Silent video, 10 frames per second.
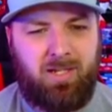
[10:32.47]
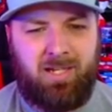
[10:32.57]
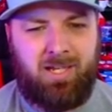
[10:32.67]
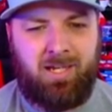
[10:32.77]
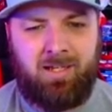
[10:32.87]

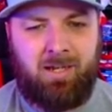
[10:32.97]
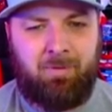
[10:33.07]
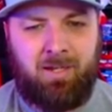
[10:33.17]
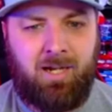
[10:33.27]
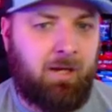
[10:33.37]
and I
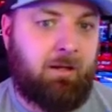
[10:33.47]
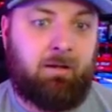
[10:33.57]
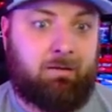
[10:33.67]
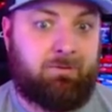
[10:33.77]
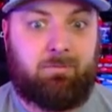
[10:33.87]
mean, I
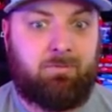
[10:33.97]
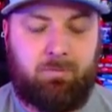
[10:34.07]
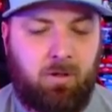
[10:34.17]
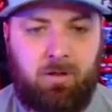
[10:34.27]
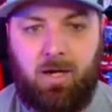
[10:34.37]
guess I'm
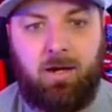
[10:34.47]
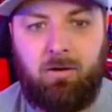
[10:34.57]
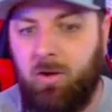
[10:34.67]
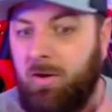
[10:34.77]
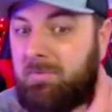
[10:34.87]
smart. I don't
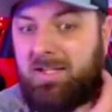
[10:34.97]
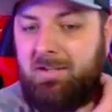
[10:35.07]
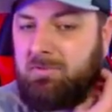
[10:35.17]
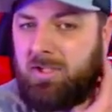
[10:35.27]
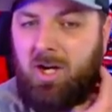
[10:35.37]
know. I
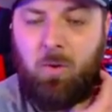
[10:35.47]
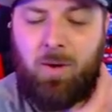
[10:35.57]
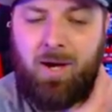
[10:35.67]
was like, oh, I